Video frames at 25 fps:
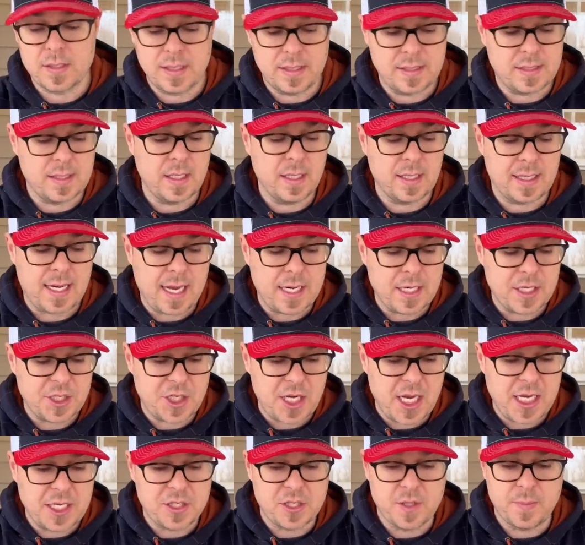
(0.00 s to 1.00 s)
It's uh, kind of
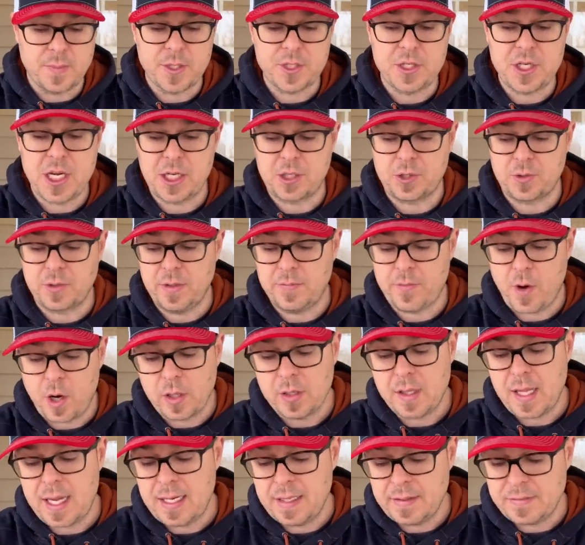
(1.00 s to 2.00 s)
changed the trajectory of our
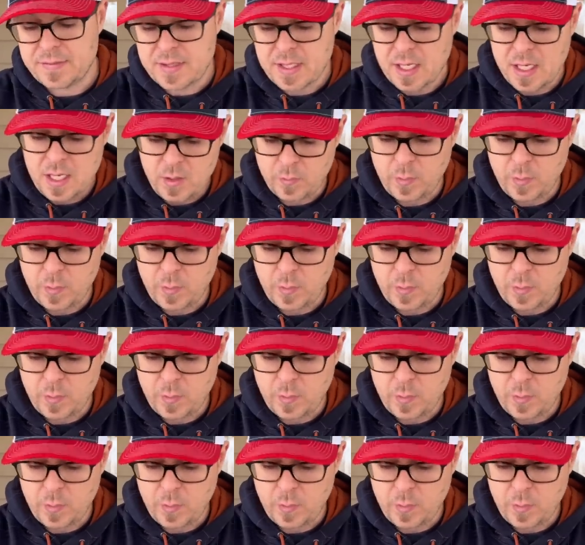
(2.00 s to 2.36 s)
lives.